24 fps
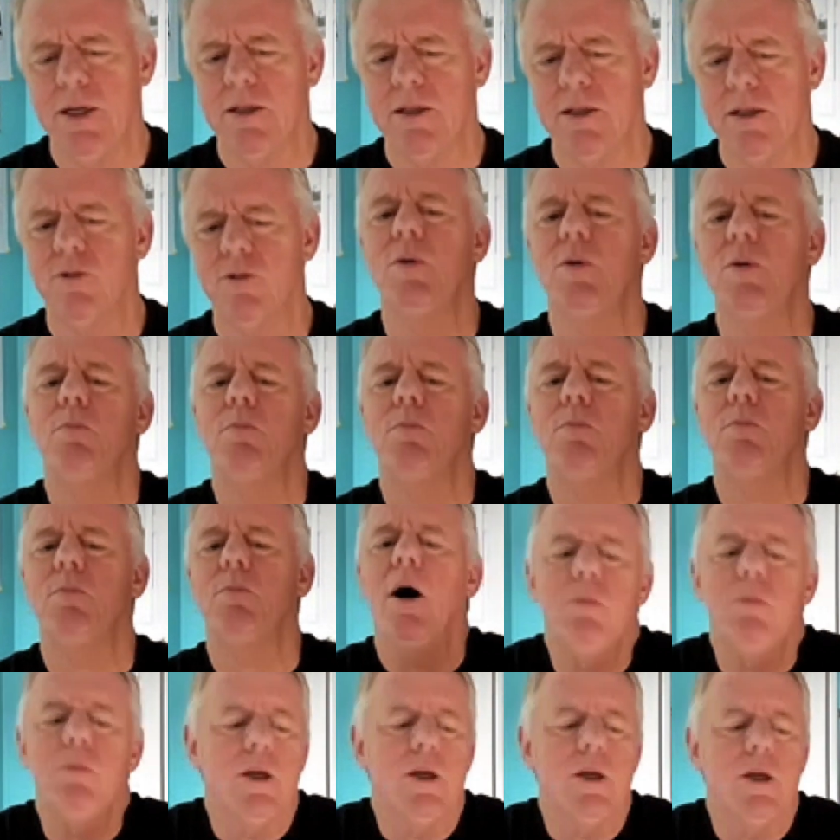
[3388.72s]
The
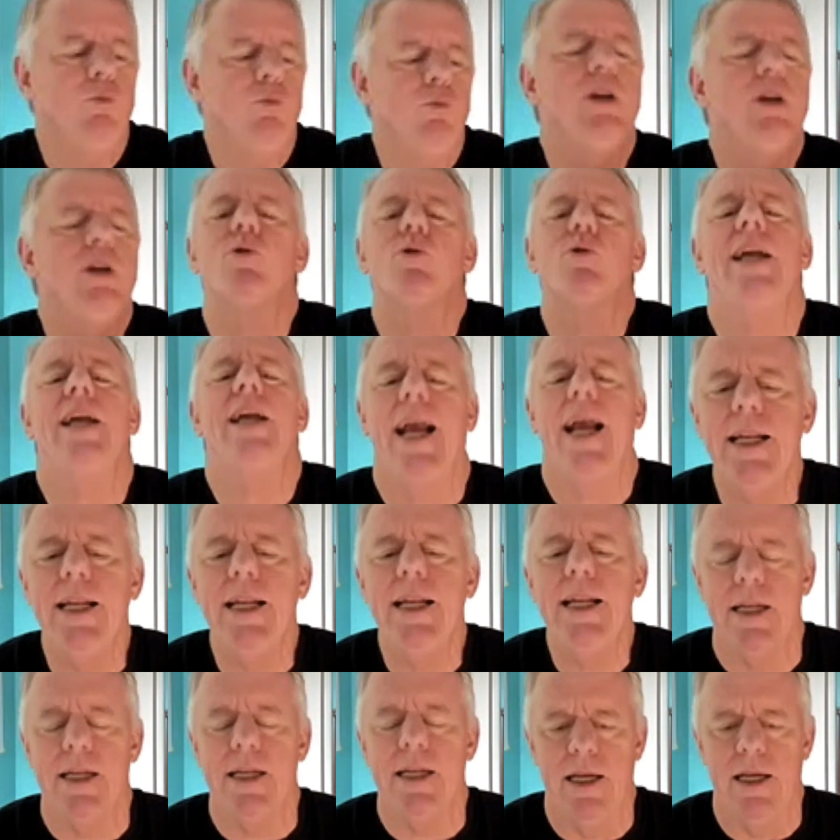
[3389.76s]
Republic, we
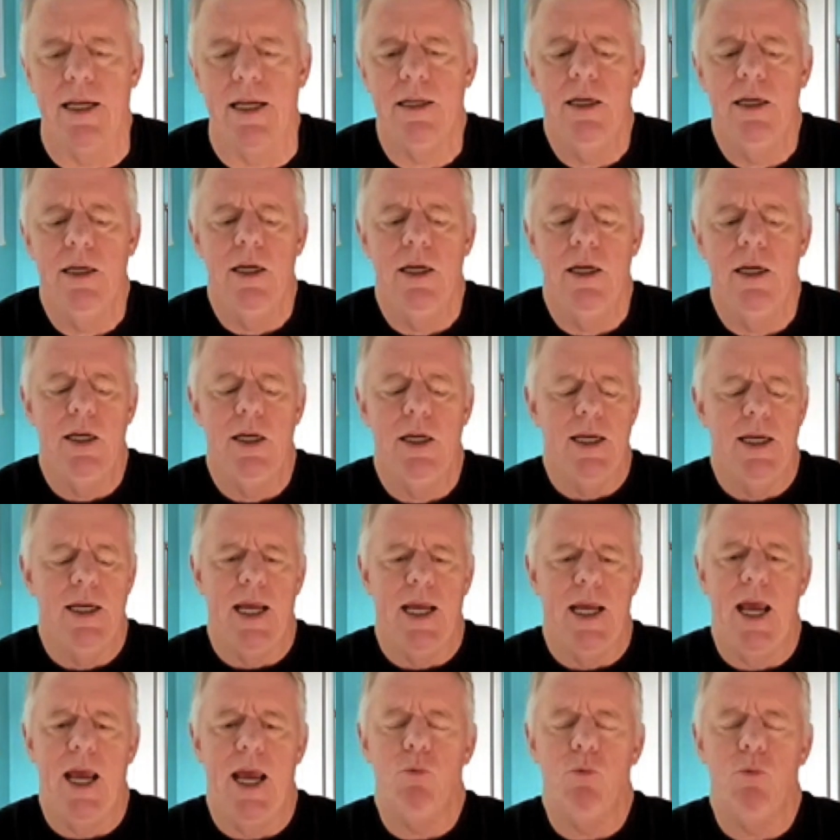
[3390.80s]
created it.
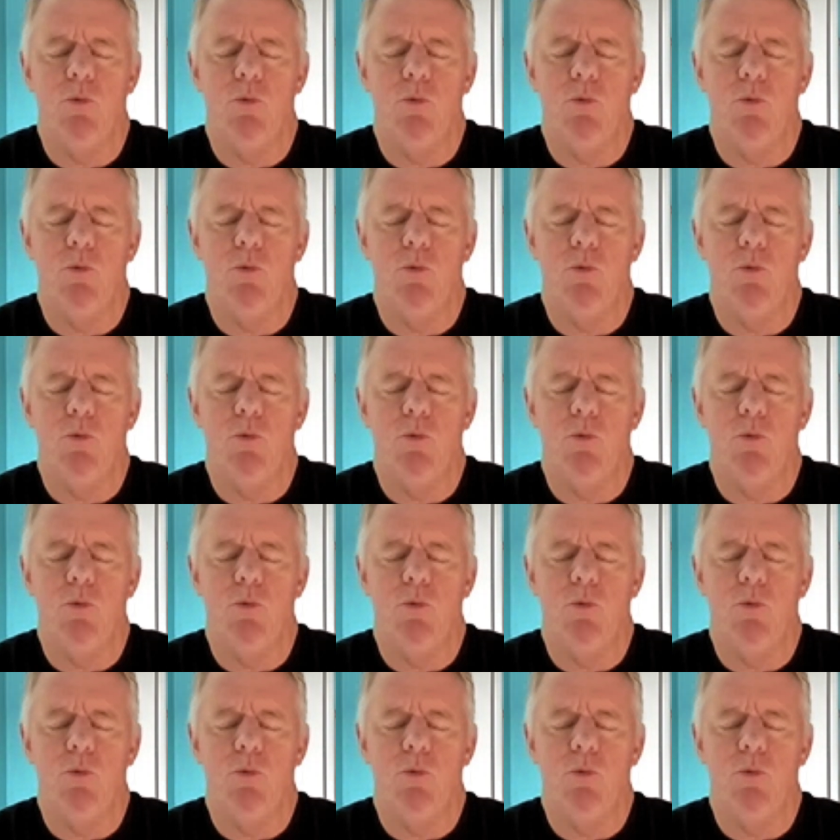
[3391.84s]
And we